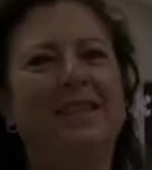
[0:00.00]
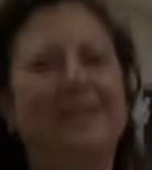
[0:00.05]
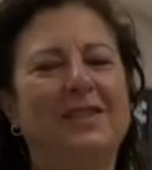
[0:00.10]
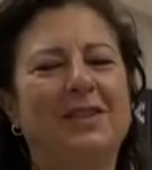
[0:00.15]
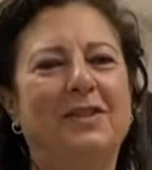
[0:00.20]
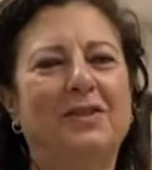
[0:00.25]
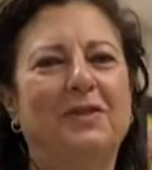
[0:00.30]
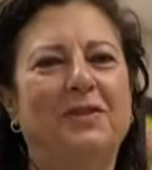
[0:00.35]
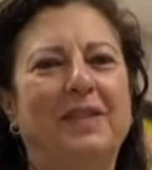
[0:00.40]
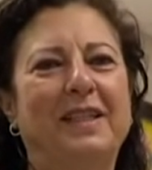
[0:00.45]

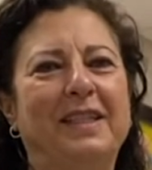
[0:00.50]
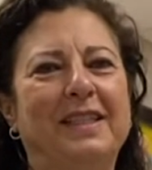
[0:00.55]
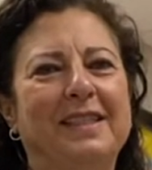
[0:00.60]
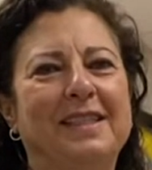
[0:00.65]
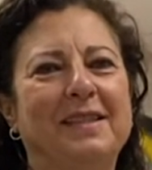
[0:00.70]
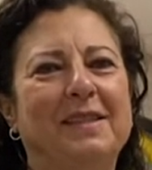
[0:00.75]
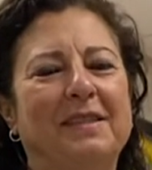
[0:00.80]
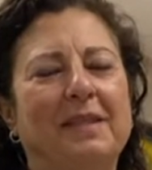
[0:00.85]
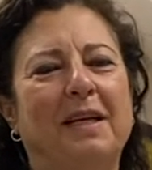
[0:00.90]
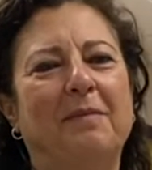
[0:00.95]
students.
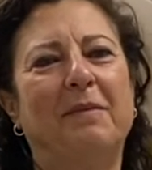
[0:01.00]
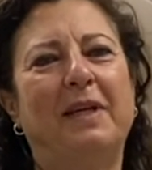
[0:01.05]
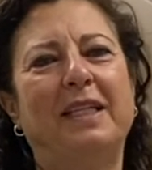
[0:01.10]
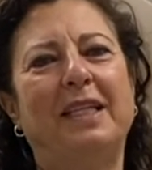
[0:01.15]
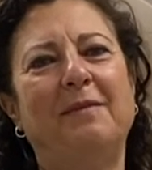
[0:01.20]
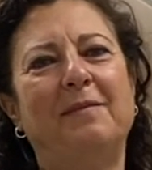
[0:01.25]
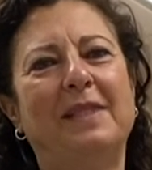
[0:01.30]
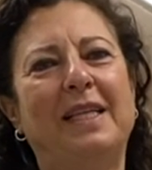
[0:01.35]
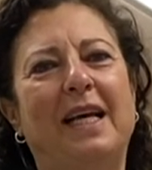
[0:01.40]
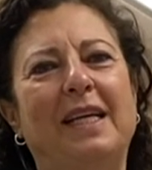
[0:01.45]
My
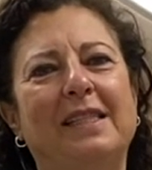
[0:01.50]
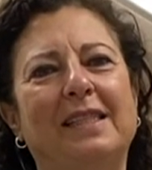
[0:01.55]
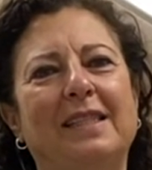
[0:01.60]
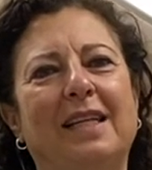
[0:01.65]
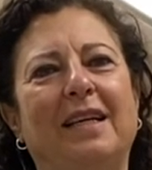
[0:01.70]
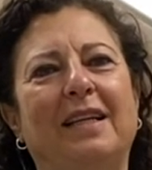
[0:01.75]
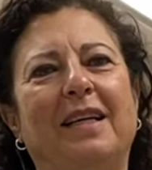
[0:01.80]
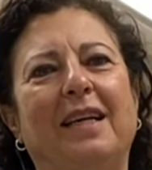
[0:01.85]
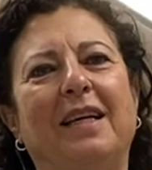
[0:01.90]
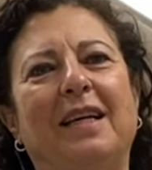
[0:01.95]
name is
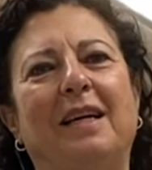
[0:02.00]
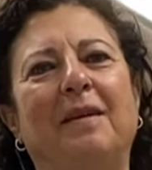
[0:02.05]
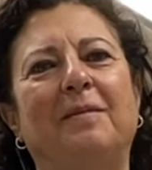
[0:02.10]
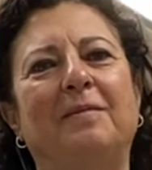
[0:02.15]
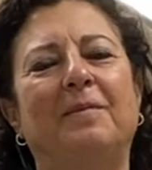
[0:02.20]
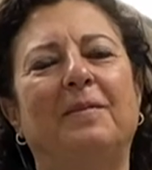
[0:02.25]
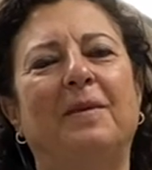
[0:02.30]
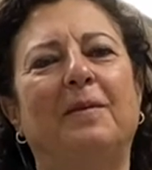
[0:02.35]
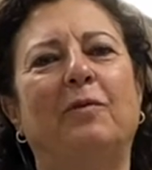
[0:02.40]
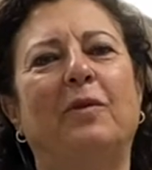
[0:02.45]
Hassana.
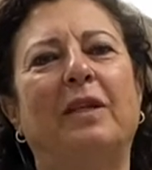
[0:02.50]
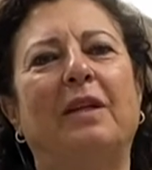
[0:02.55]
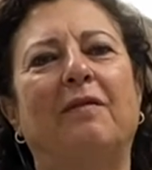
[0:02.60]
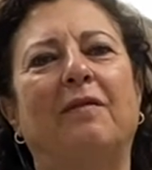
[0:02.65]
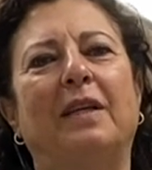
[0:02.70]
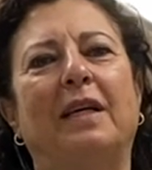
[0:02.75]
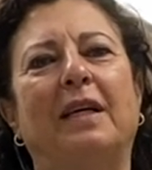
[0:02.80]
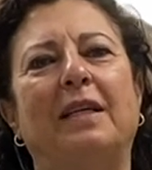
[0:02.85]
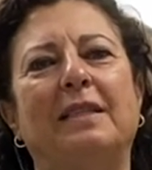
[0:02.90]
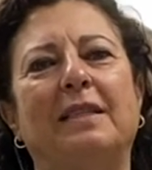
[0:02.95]
I'm one of
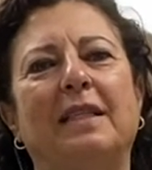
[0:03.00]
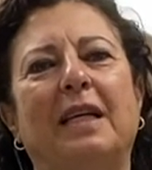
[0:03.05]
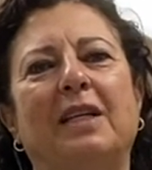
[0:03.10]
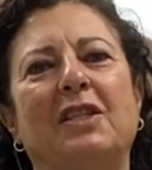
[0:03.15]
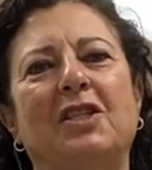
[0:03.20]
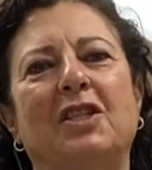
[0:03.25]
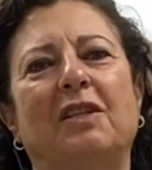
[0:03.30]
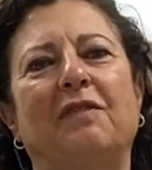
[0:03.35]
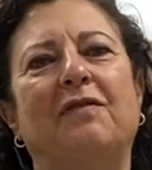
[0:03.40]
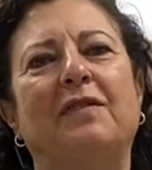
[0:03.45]
the day
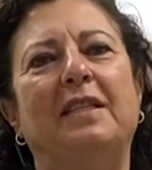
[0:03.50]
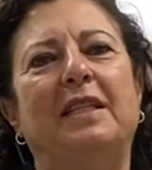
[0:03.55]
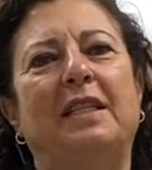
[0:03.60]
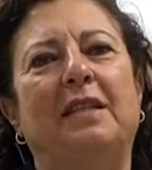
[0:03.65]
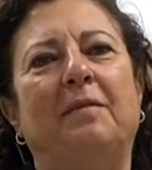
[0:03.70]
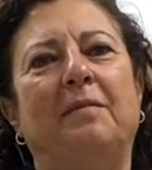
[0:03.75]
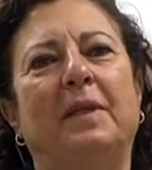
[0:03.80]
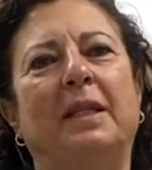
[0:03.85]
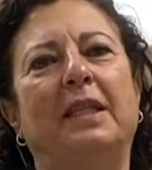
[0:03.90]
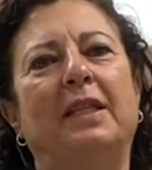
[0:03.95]
shift
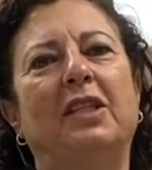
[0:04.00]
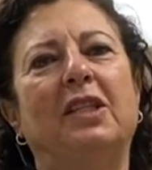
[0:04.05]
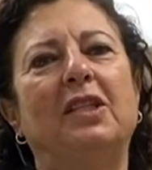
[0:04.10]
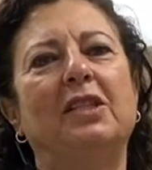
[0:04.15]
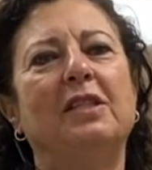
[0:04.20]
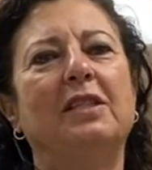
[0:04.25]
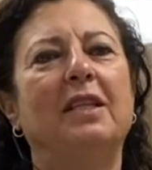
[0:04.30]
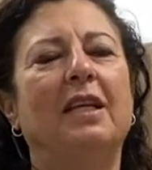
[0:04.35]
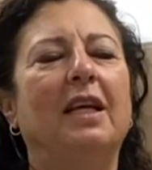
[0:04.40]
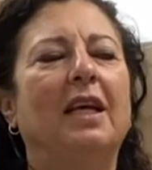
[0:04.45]
team
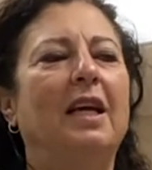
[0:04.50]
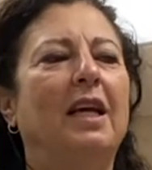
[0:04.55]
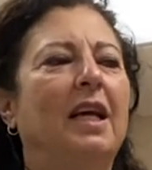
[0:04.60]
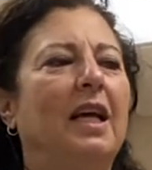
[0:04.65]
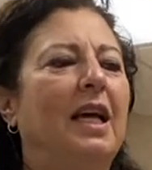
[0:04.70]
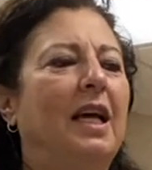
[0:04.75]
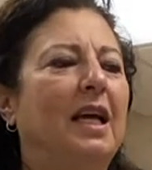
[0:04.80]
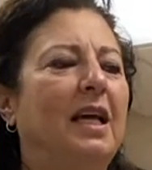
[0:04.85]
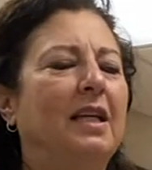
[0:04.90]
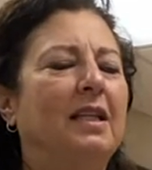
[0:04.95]
leaders,
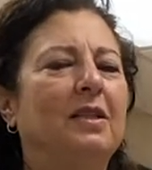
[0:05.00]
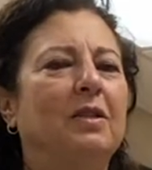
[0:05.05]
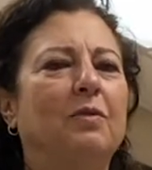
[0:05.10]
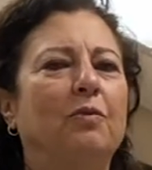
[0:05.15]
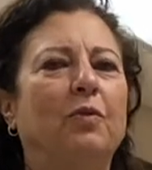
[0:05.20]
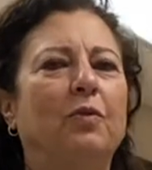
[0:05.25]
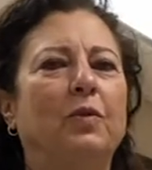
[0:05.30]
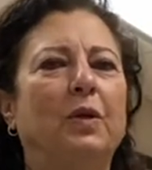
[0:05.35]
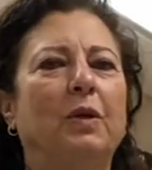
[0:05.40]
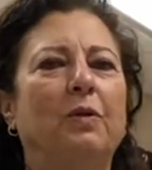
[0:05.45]
and
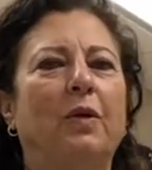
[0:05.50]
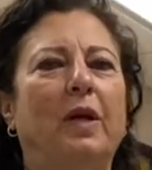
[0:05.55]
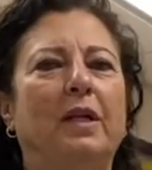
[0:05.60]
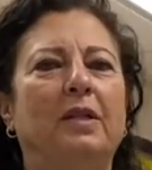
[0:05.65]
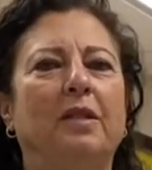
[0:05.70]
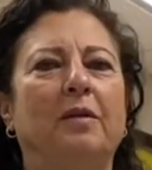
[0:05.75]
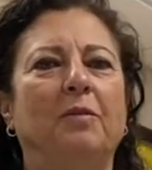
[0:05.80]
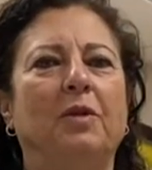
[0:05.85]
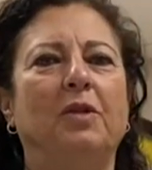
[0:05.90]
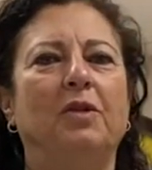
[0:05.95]
we
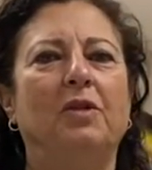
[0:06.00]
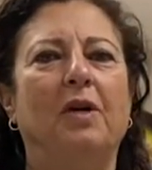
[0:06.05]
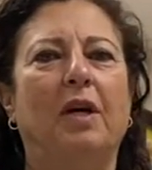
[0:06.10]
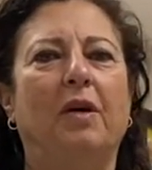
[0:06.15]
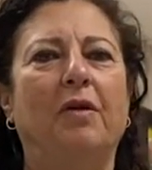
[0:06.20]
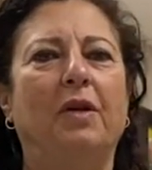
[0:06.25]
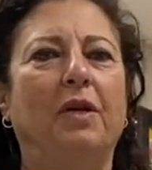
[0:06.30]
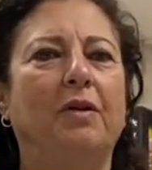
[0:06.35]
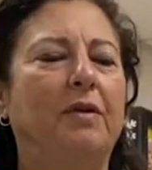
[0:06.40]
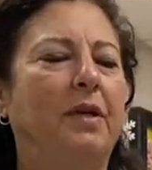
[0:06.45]
welcome you to
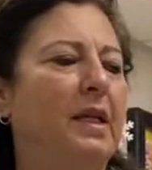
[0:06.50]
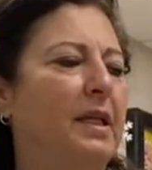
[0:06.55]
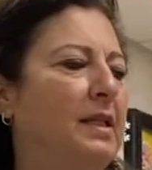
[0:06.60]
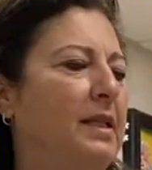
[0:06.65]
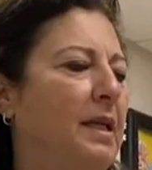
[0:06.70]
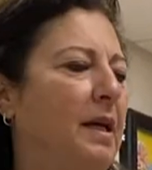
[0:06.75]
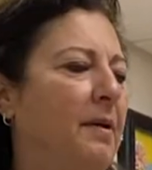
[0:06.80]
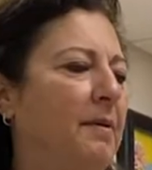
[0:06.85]
our unit.